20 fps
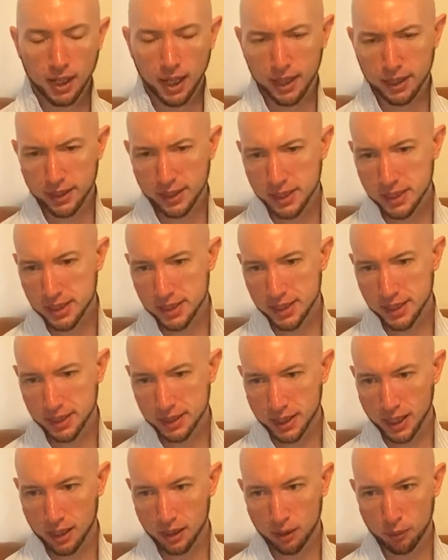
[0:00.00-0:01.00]
And this is
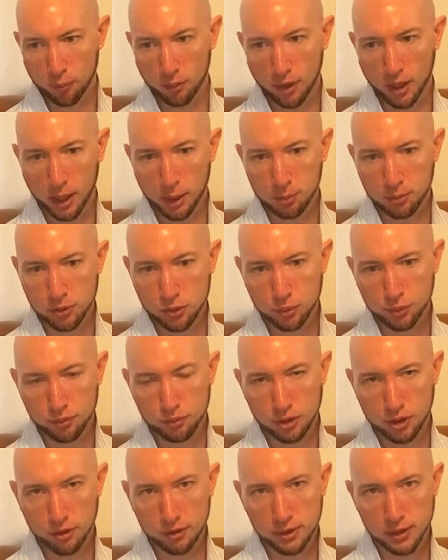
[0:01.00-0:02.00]
exactly what happens
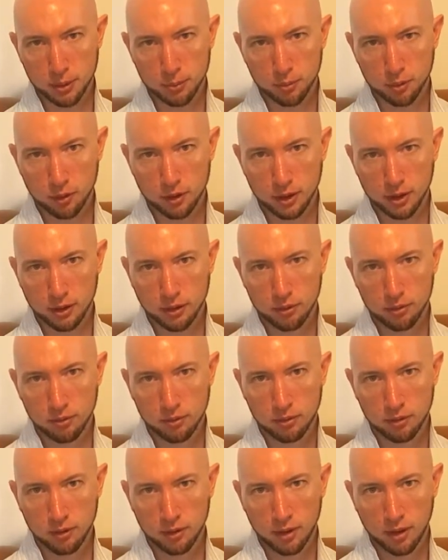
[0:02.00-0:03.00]
with Jose Mourinho.
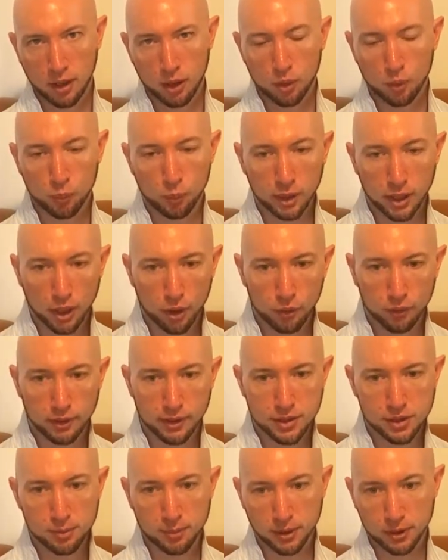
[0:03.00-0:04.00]
And we know
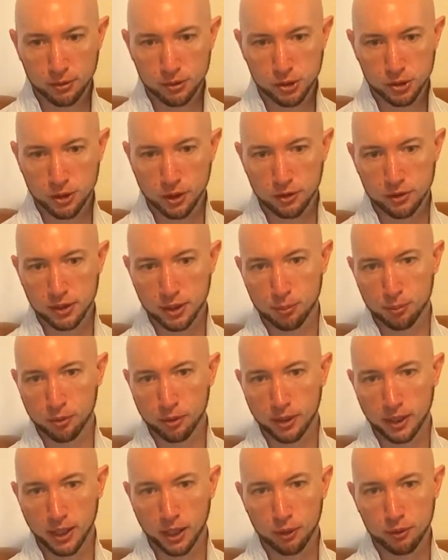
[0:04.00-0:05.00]
this because Jose
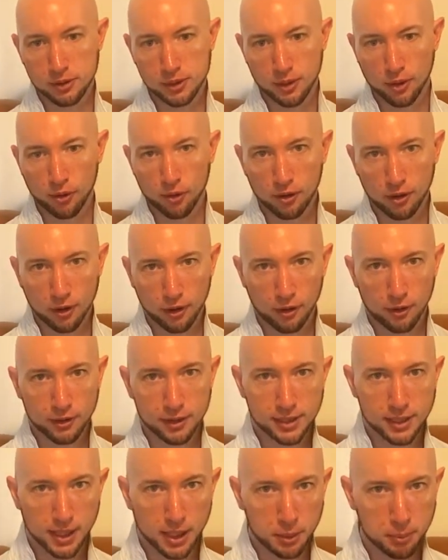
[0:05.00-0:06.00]
Mourinho is not the guy
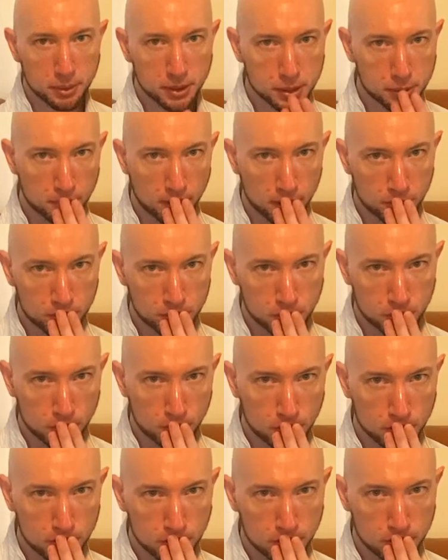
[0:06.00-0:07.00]
to keep his mouth
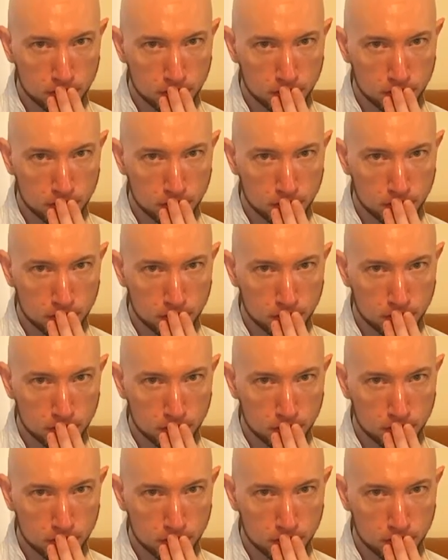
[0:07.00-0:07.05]
shut.